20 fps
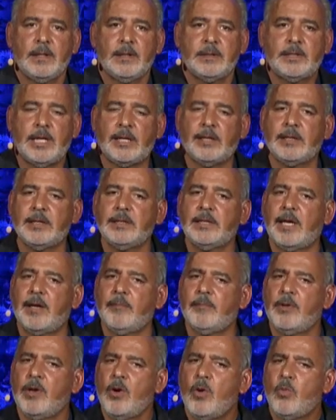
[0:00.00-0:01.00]
telling
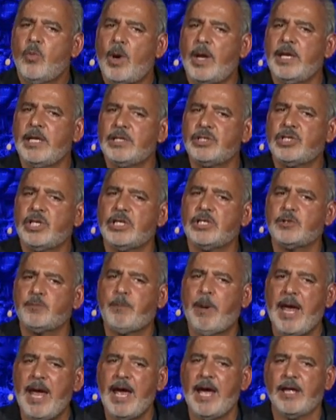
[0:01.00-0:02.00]
them what is this
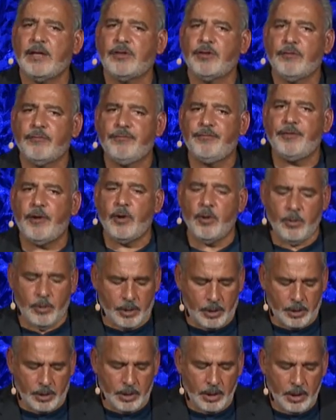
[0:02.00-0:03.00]
path
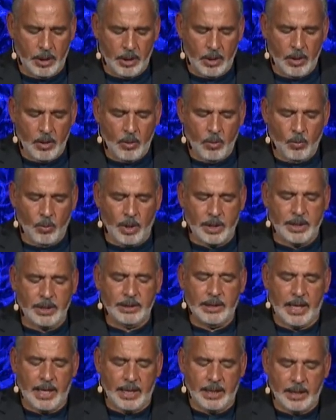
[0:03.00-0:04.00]
forward? What
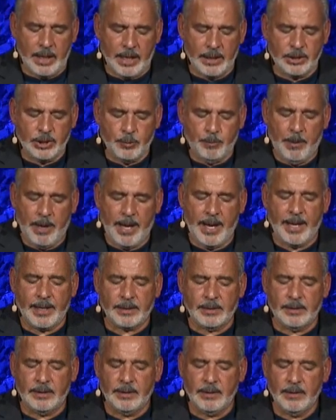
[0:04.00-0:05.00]
could they
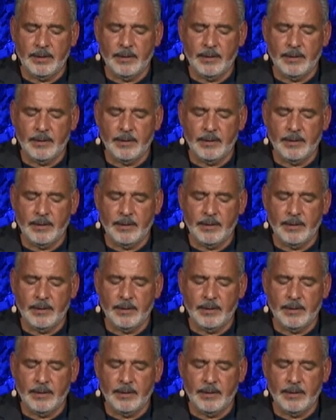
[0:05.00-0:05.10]
expect?